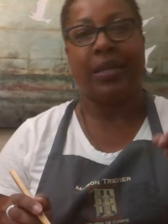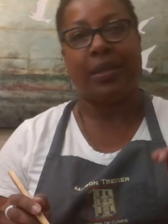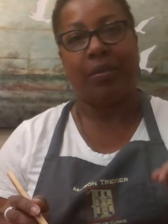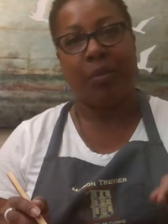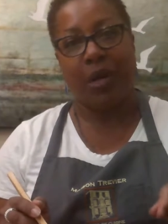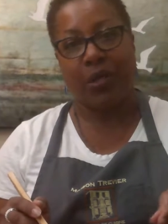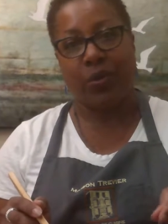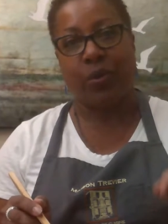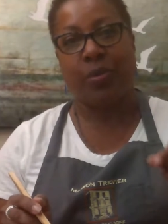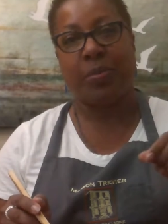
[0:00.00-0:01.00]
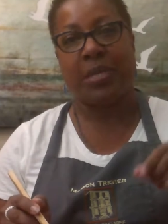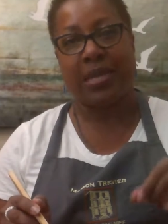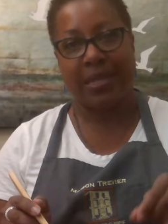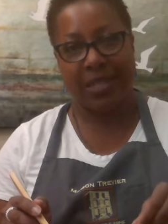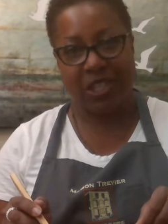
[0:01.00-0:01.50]
the mushrooms,
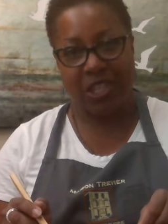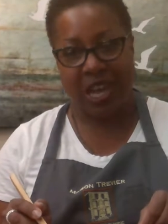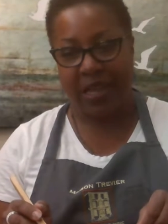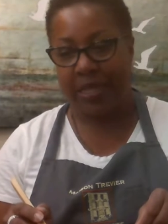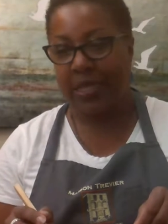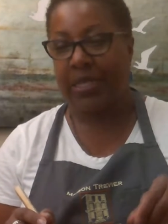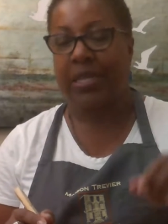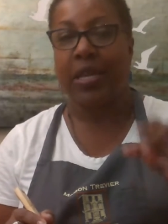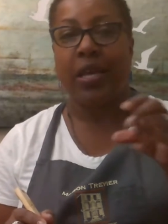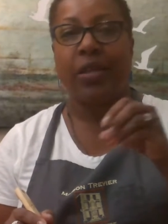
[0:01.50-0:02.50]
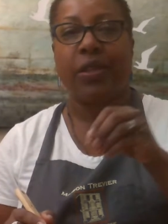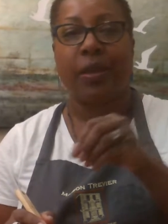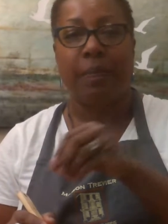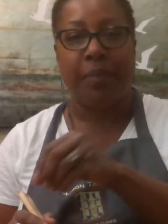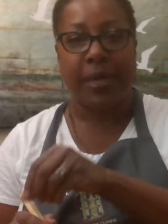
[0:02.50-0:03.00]
the shallots,
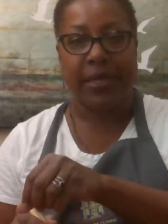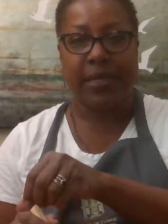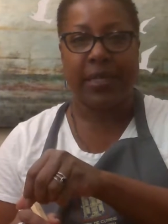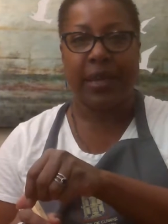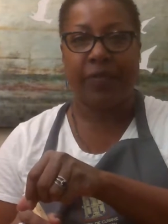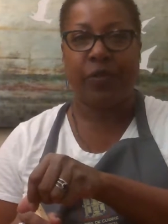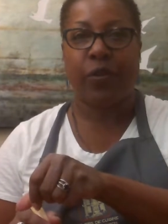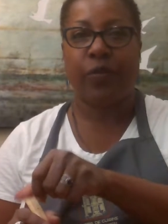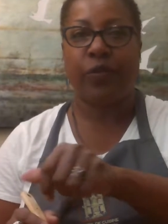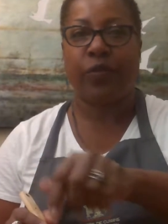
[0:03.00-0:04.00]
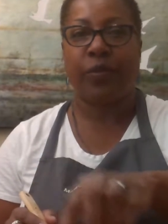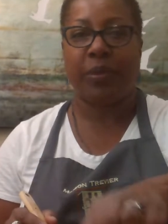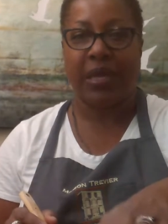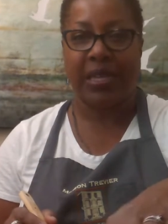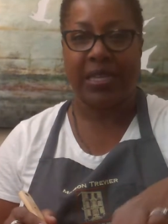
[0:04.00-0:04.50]
the bits left over
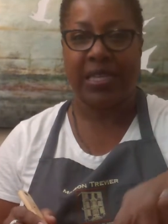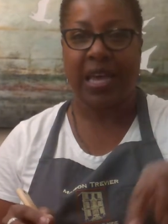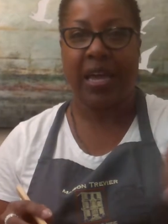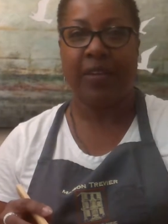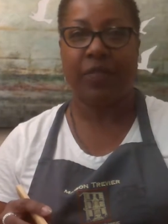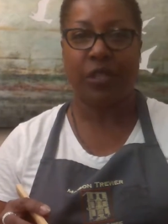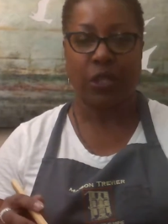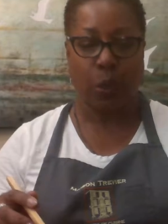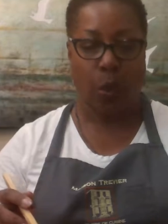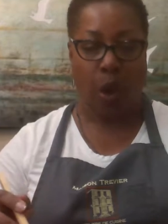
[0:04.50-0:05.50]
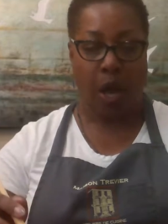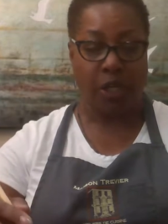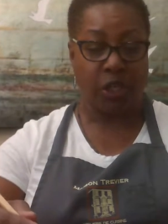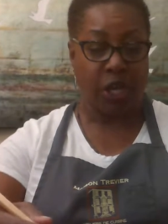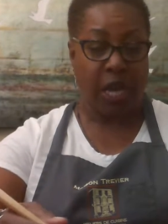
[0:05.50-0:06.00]
from the inside of the
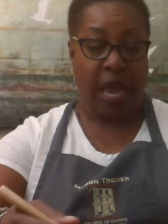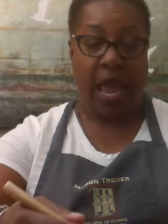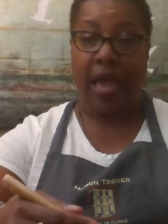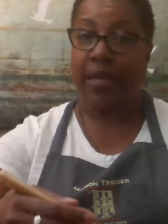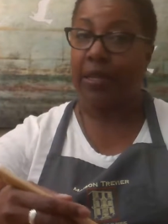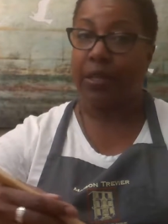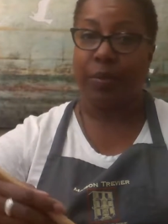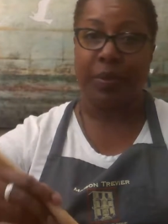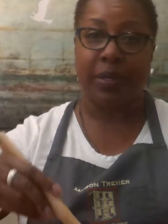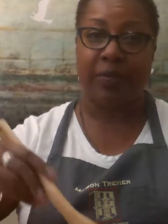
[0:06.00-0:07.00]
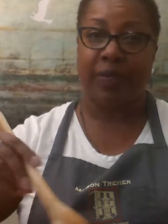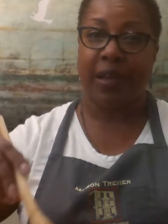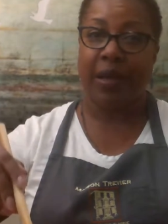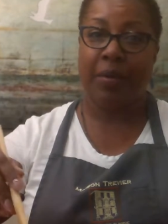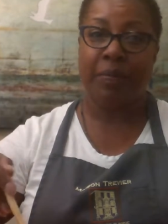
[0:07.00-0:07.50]
squash, and a little bit of
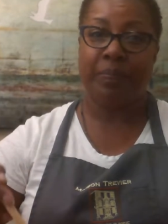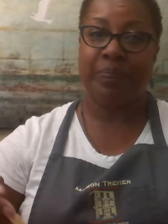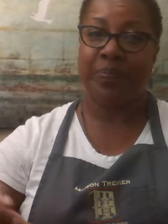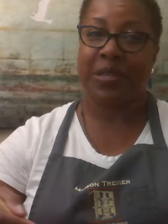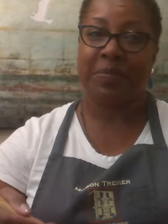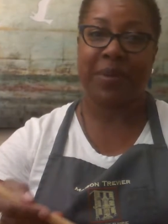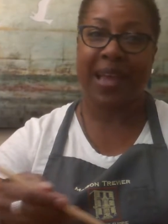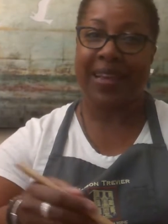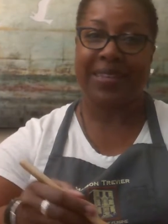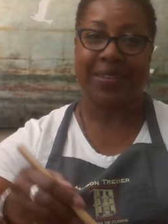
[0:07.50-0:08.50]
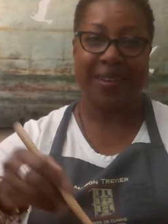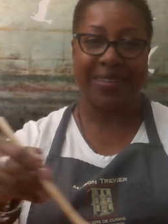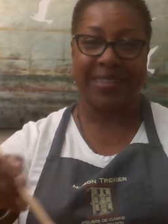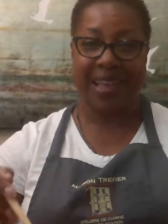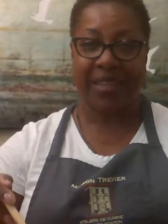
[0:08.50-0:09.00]
spaghetti
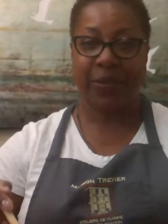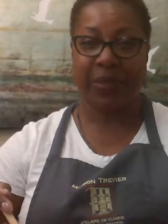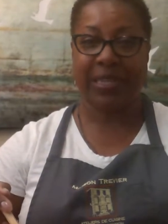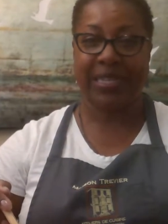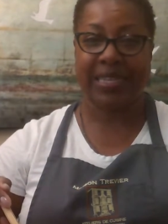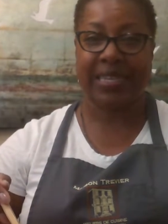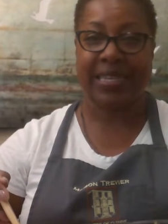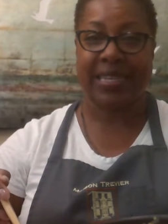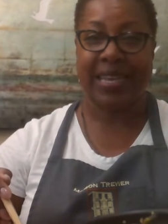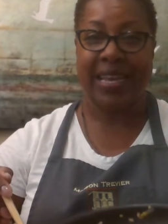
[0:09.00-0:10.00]
sauce. That's what this is.